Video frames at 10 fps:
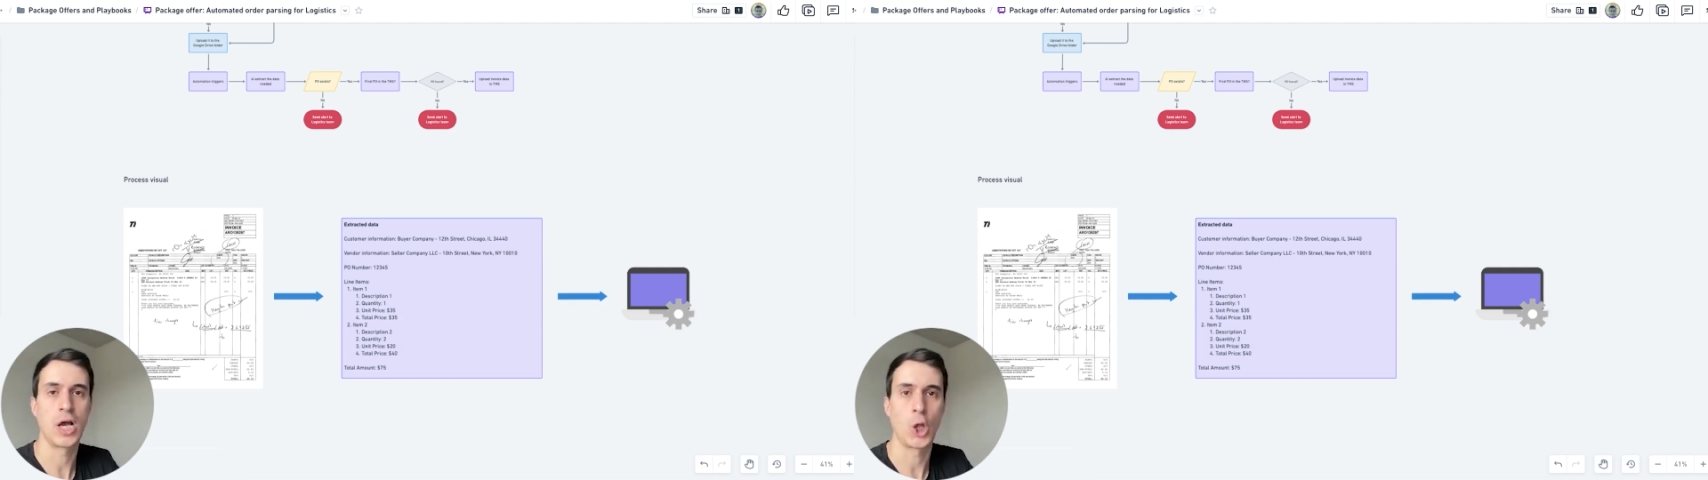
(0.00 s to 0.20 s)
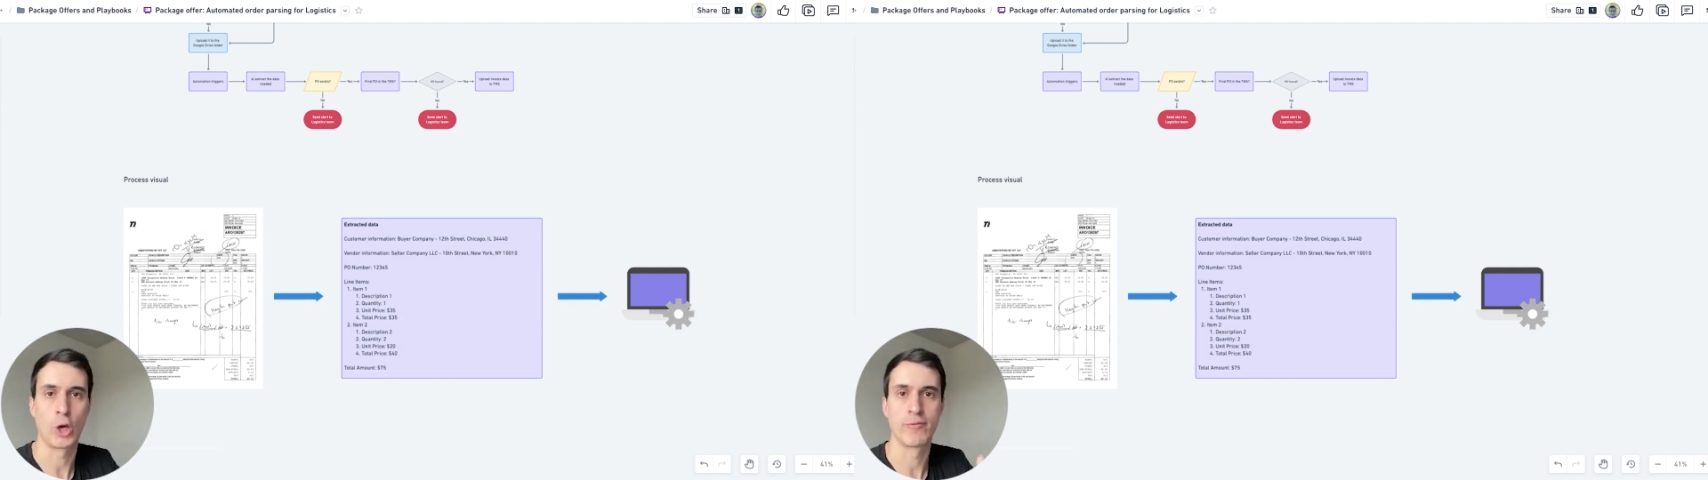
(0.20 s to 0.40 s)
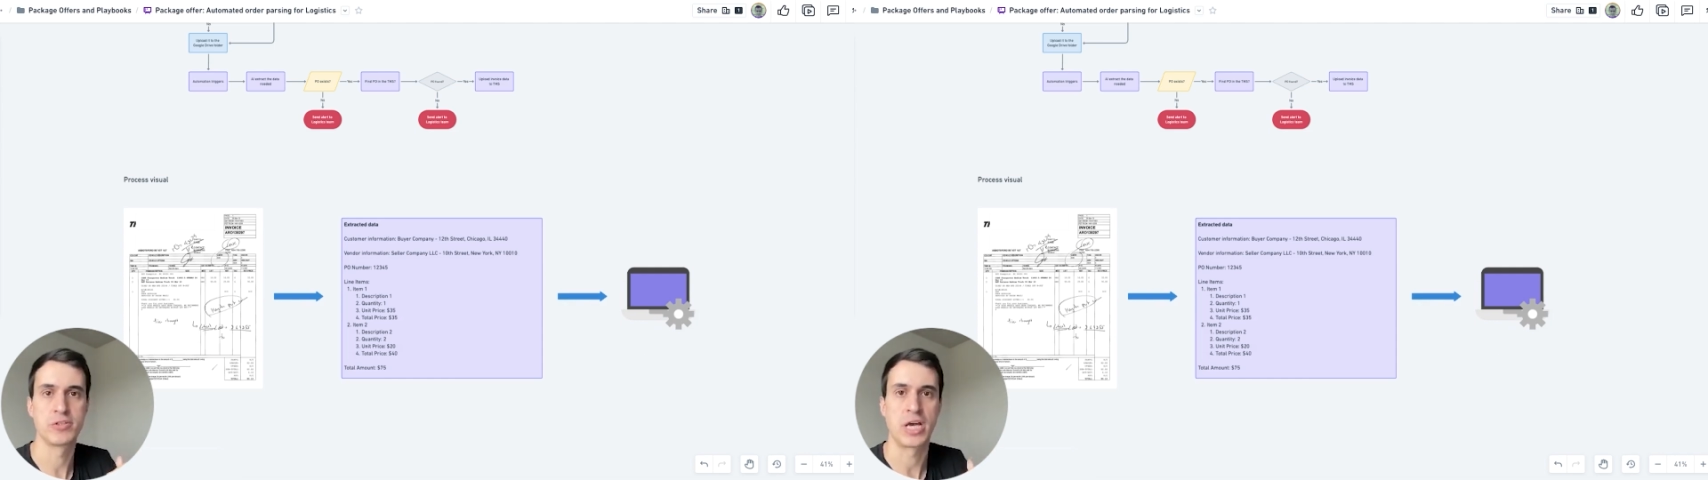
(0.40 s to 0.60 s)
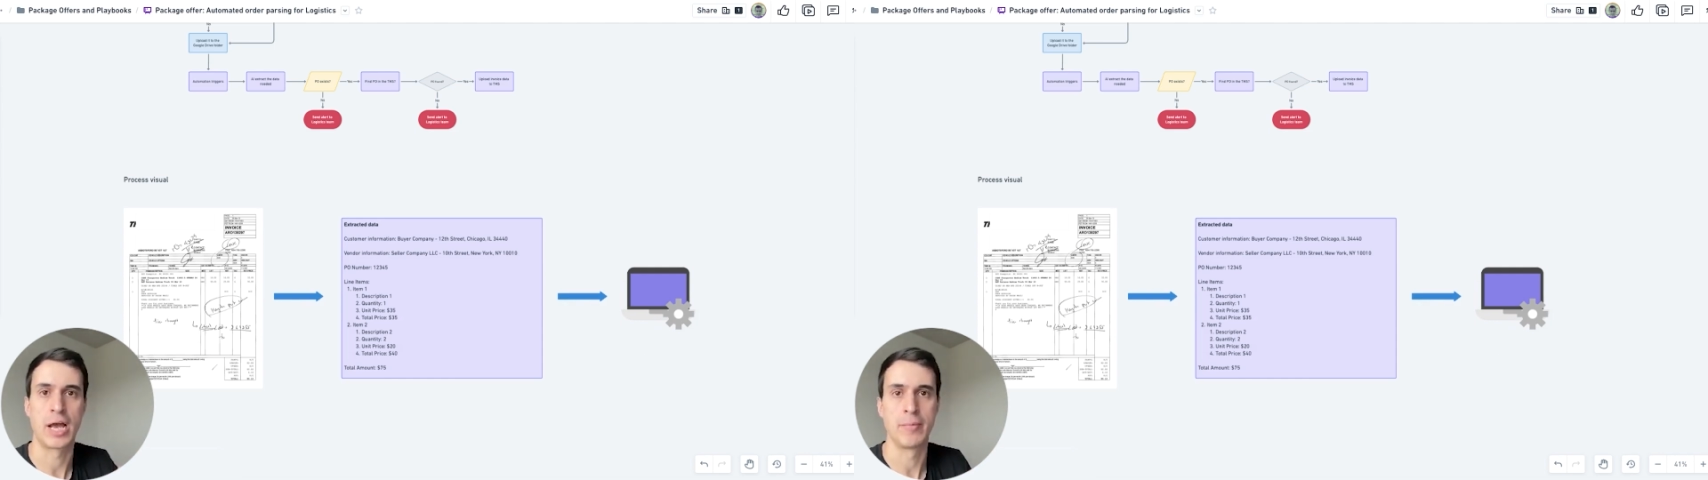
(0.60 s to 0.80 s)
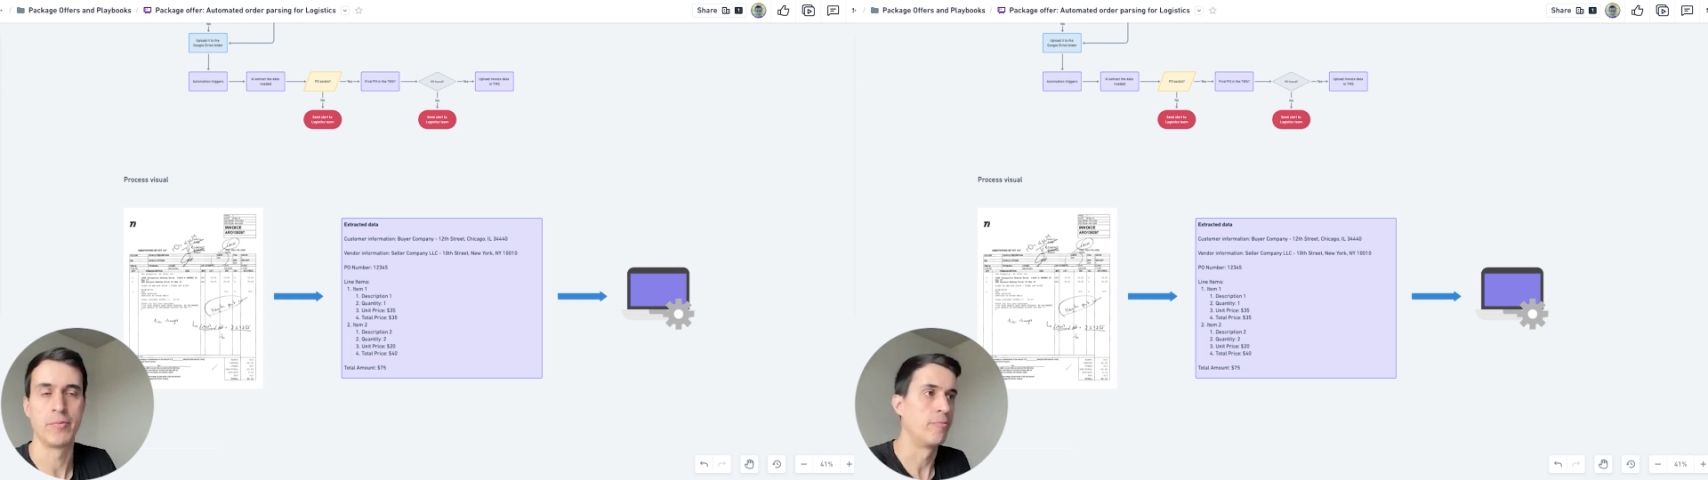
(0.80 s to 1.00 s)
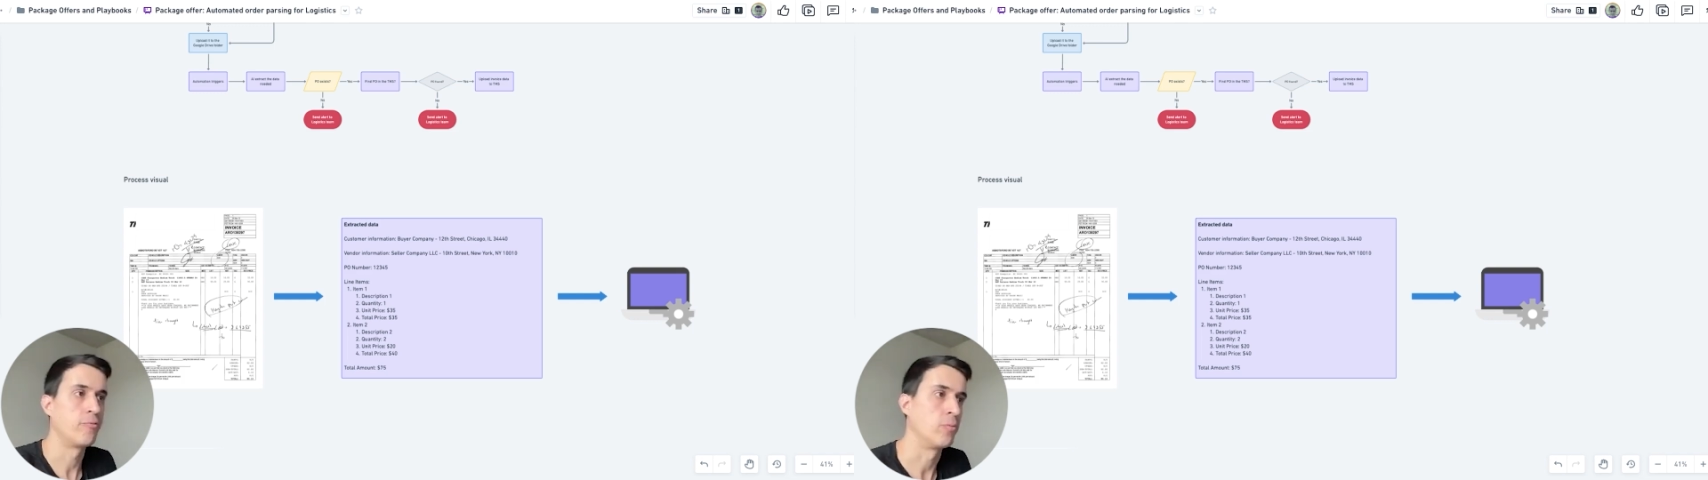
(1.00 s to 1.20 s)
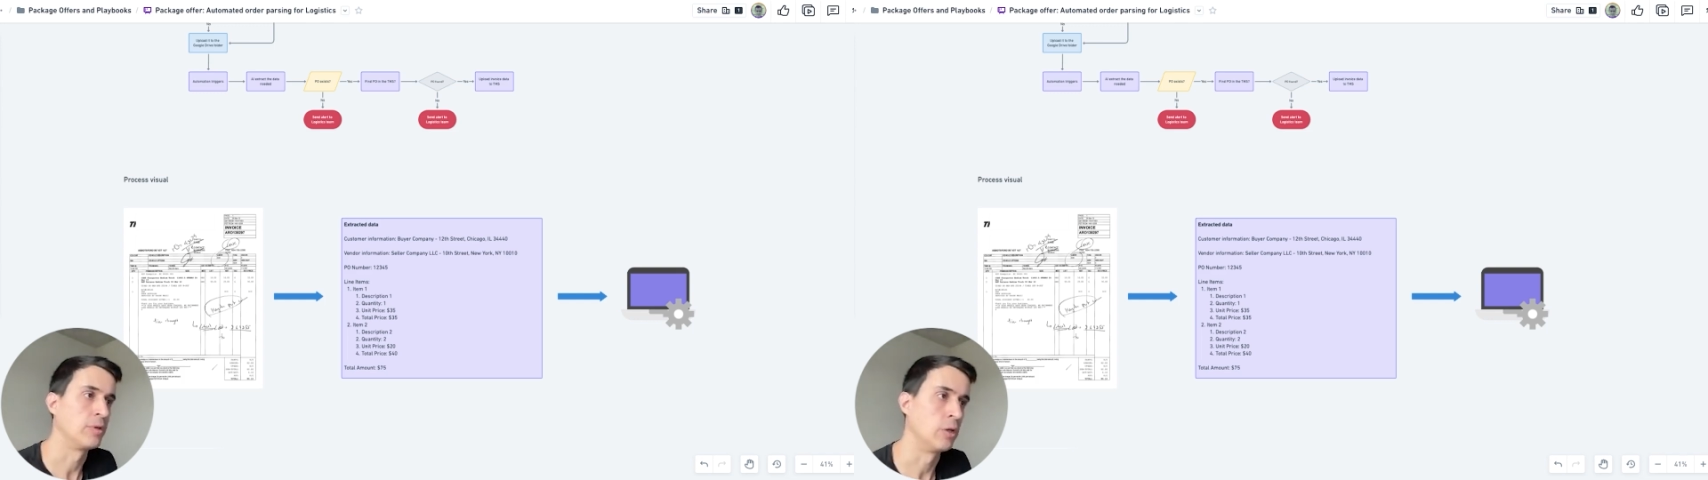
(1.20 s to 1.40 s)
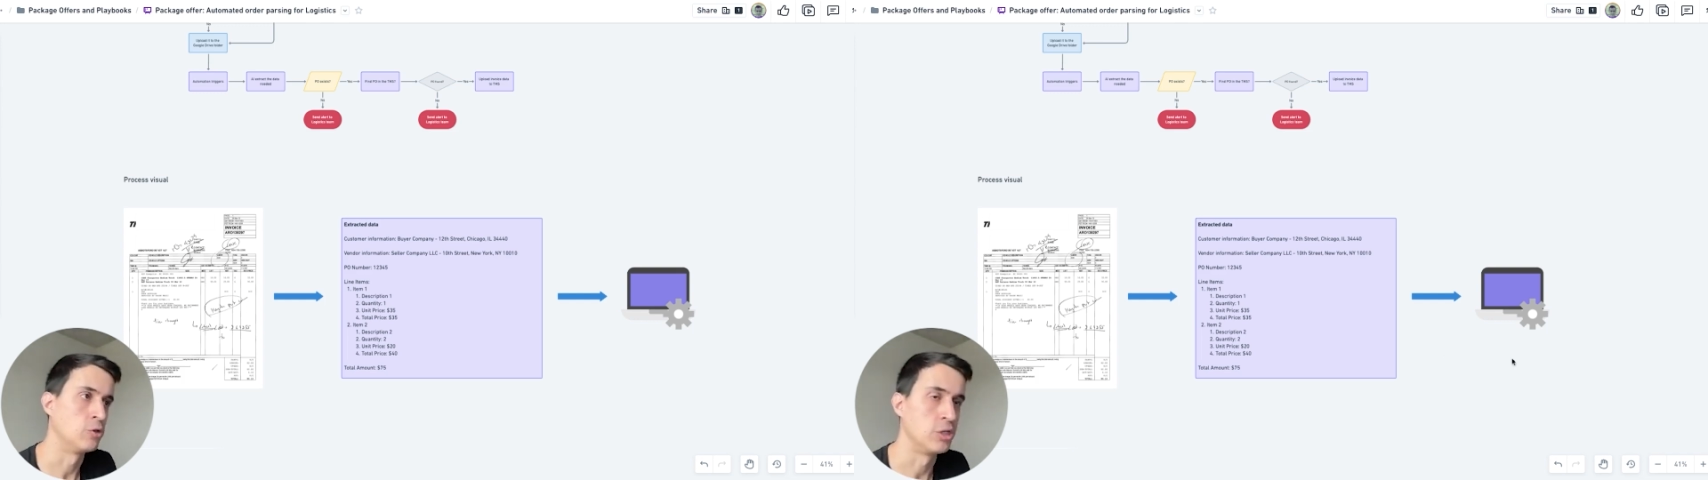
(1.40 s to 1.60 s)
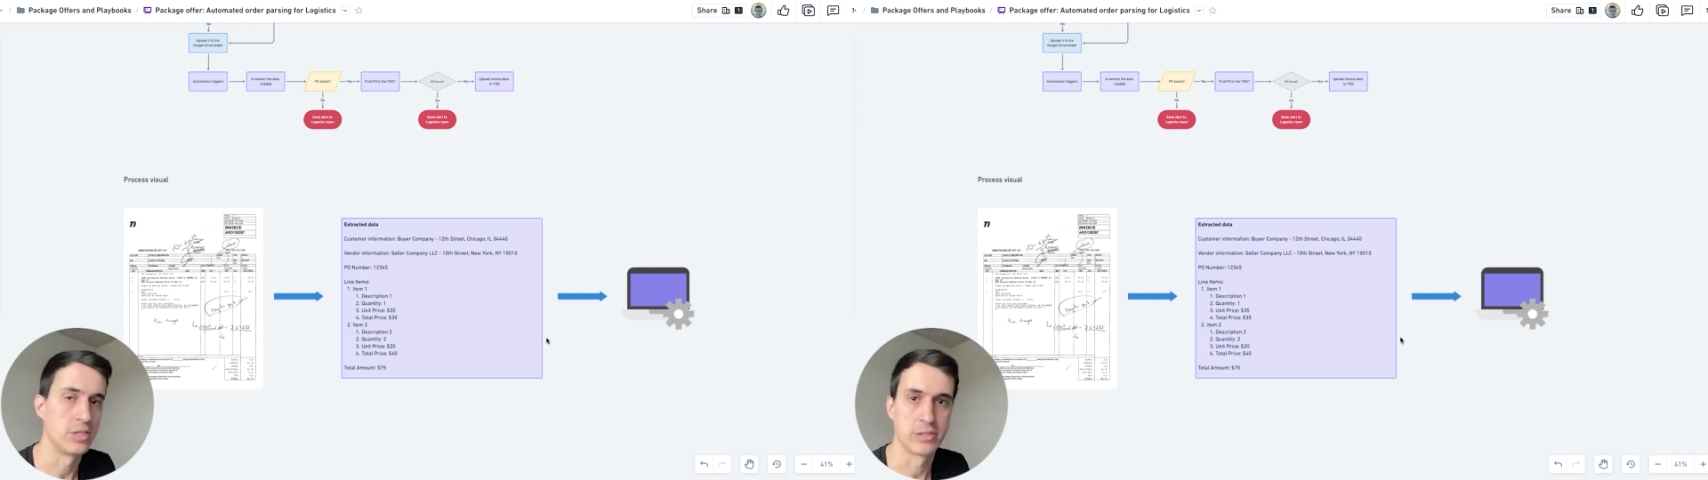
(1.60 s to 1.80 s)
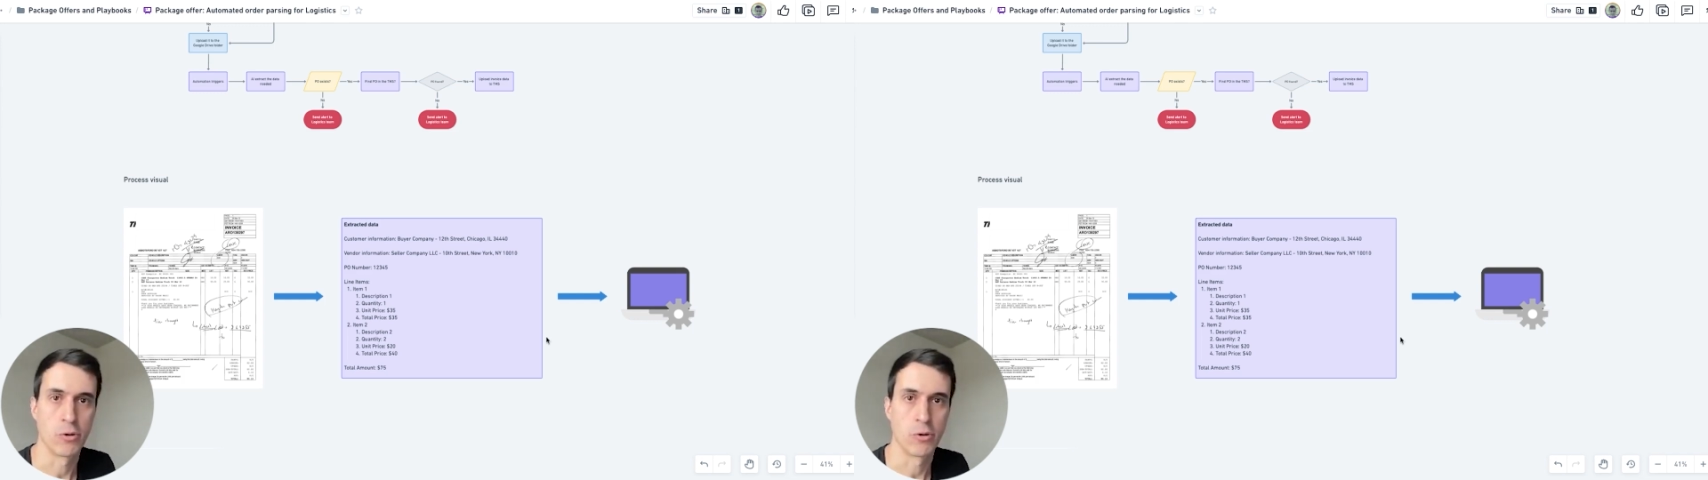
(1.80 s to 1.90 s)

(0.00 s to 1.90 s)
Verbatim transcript: a lot of time from the logistics